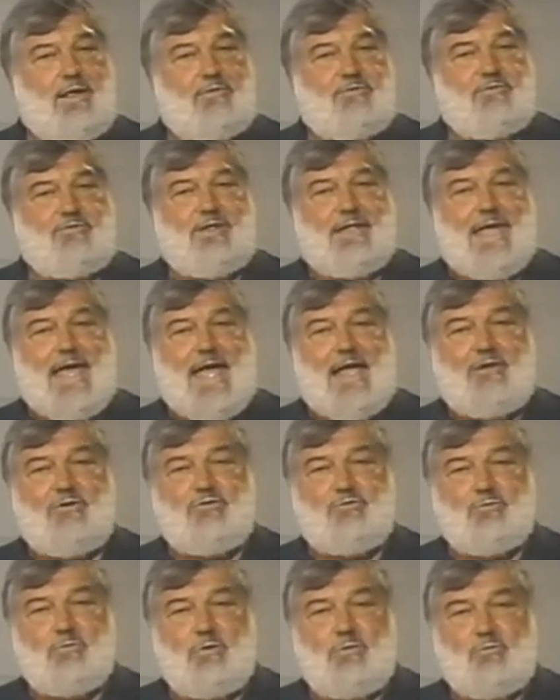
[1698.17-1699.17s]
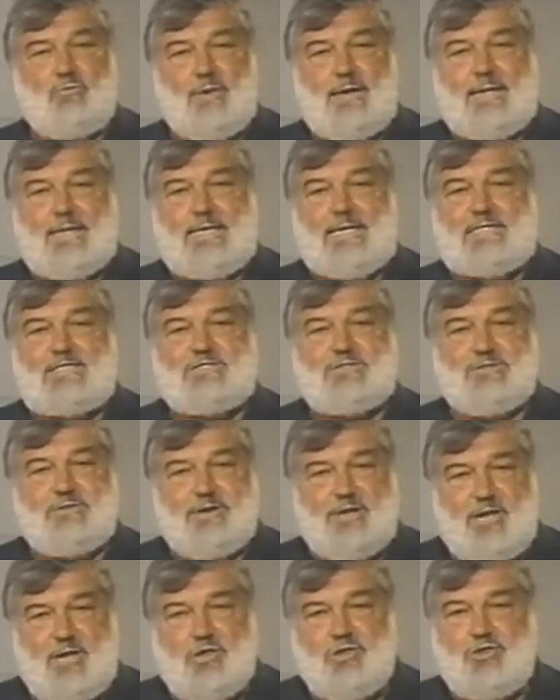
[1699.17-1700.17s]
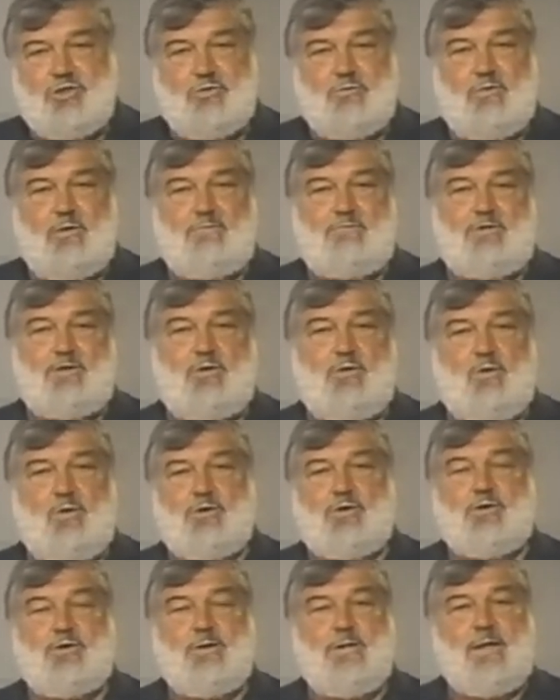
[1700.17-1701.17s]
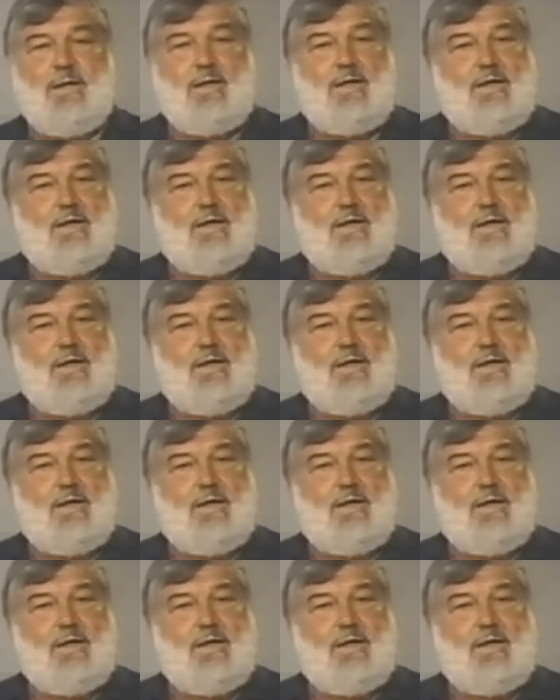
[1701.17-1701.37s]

is the actual release or issue of the order.